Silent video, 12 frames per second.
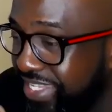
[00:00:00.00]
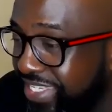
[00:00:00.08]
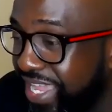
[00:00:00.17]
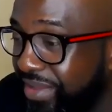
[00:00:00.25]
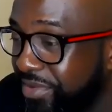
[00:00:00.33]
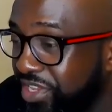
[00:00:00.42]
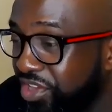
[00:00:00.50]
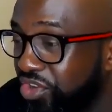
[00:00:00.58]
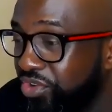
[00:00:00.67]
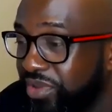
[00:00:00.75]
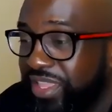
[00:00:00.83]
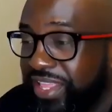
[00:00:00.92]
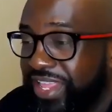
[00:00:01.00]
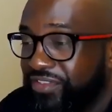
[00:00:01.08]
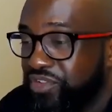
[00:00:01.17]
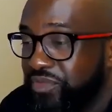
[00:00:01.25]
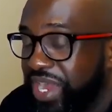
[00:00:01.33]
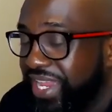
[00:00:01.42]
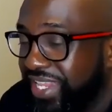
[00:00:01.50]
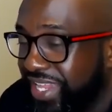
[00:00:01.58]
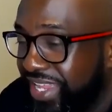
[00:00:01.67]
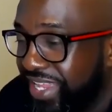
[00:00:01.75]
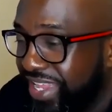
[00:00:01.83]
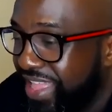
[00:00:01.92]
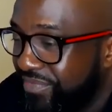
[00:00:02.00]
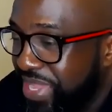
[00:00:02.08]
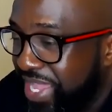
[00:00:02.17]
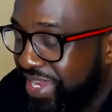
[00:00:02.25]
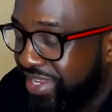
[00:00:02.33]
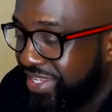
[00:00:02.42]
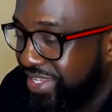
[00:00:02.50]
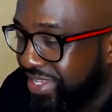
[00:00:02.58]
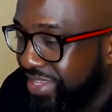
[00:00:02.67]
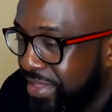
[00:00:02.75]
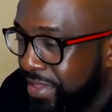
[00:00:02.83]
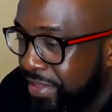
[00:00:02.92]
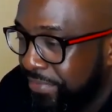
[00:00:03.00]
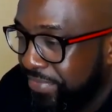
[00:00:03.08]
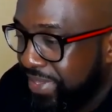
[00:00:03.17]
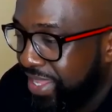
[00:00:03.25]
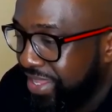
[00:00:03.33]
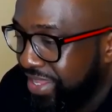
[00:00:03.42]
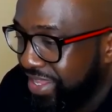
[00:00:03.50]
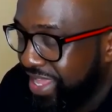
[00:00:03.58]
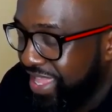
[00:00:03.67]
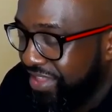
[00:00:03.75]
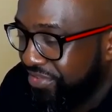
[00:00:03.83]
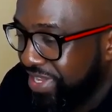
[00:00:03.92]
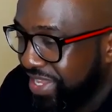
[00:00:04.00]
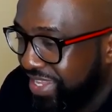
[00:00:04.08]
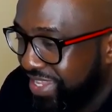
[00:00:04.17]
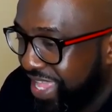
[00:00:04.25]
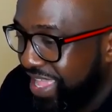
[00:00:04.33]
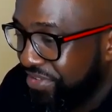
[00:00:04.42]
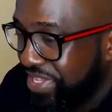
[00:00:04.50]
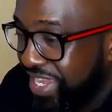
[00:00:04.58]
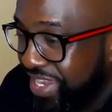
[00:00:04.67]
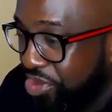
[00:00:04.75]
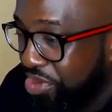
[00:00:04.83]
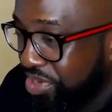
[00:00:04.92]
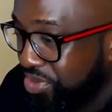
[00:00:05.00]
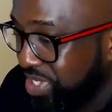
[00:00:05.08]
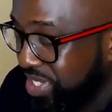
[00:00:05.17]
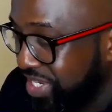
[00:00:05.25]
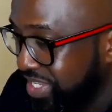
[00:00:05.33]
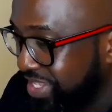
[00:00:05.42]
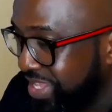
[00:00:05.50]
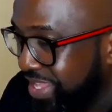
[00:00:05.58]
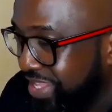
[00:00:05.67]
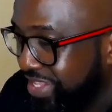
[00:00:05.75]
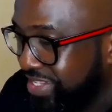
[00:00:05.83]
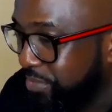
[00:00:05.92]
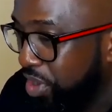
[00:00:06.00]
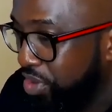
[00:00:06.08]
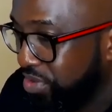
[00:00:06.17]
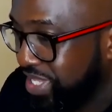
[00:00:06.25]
time to go, and everybody, I'm not I haven't done all those little small